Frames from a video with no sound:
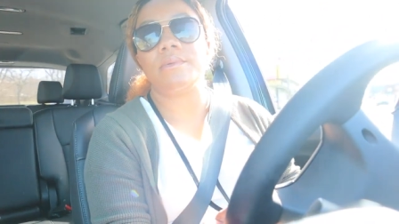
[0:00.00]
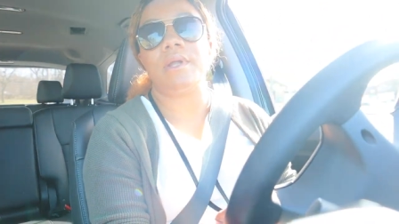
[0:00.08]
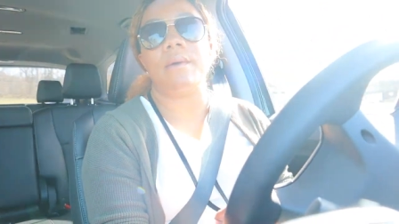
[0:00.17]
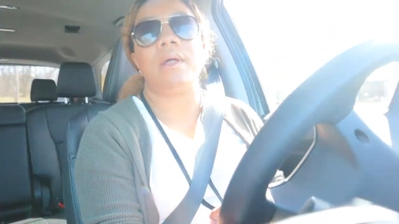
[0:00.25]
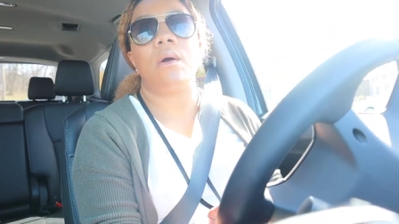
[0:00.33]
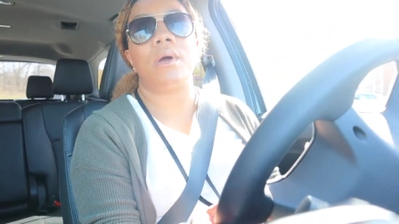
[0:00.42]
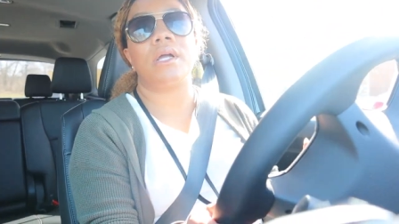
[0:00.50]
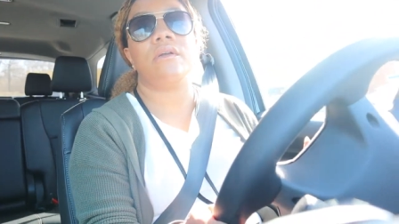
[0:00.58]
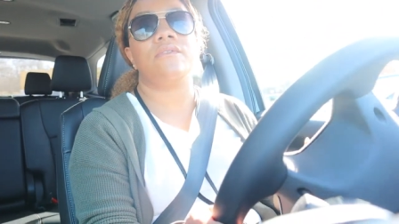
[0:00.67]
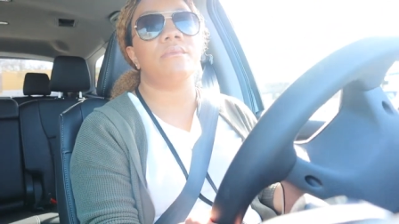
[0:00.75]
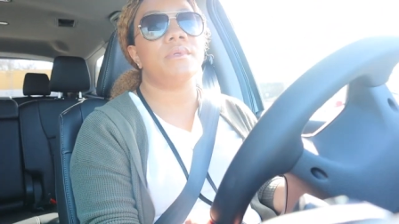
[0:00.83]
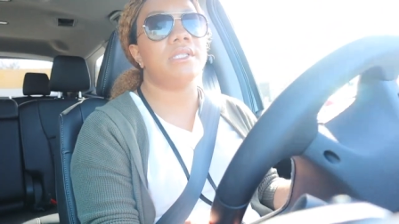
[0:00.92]
when I'm not
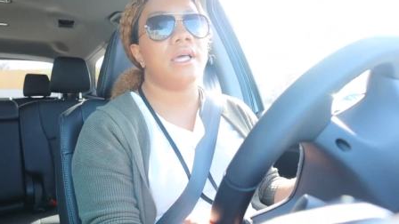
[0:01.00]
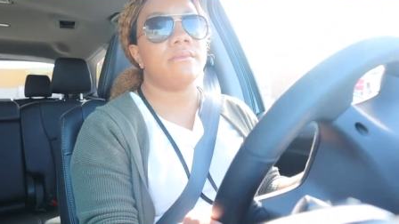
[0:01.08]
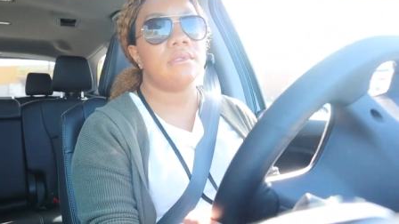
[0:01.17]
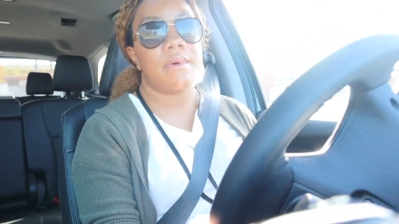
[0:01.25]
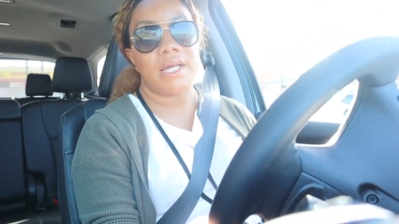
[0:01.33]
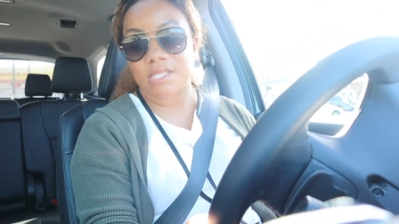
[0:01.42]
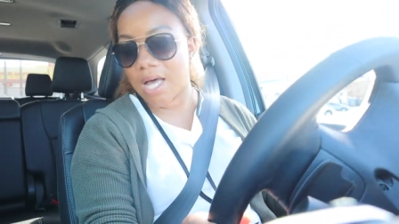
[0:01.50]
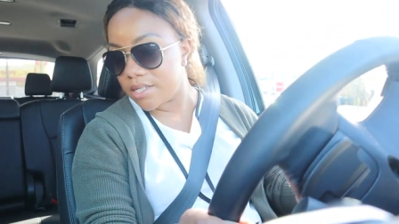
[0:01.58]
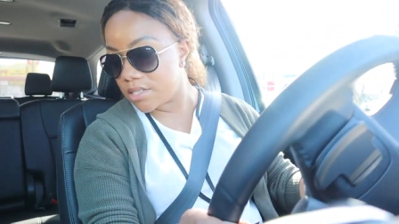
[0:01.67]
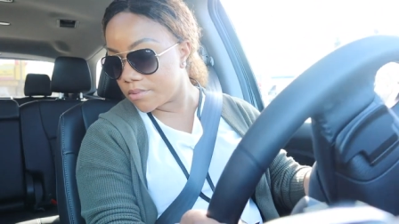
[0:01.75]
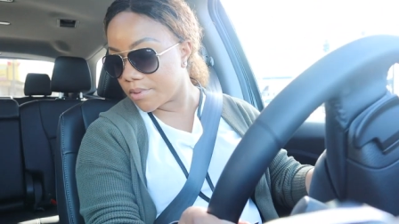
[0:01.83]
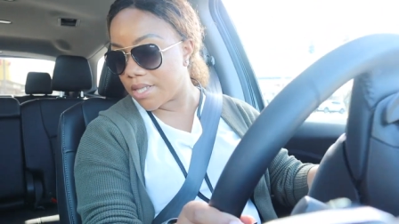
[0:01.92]
working from the same space.
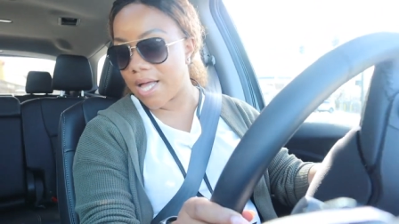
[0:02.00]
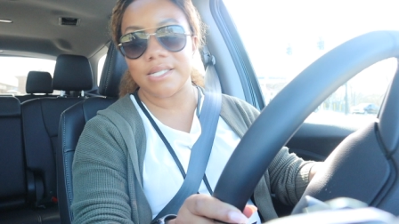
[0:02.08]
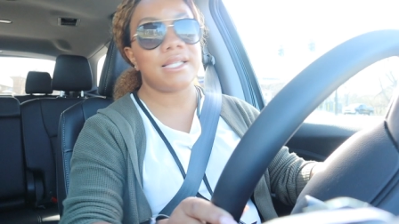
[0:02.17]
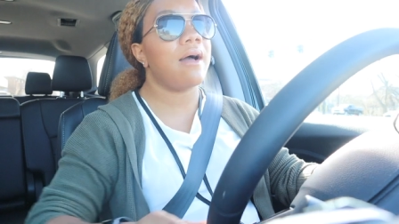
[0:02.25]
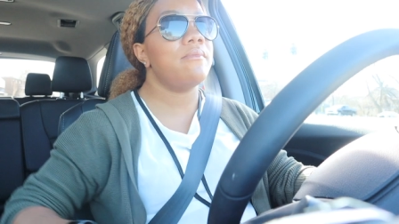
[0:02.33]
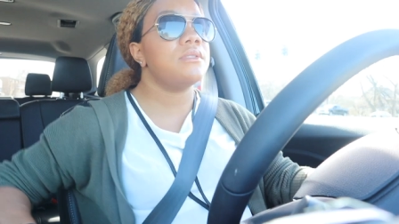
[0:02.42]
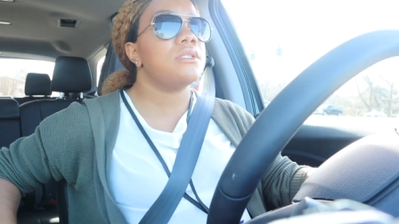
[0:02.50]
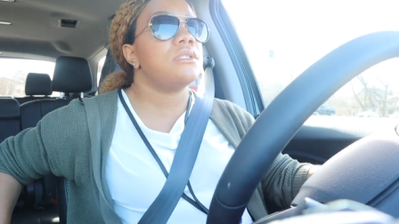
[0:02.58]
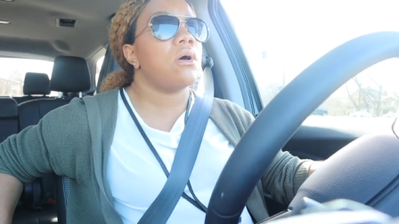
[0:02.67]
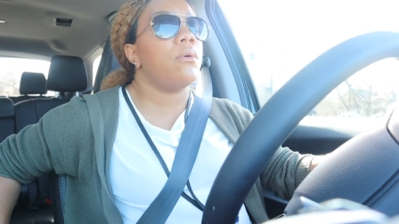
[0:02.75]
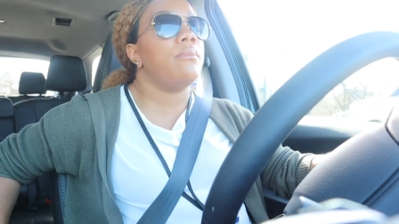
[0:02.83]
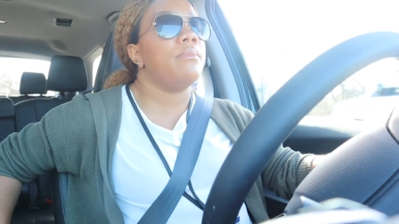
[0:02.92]
I just realized I've been so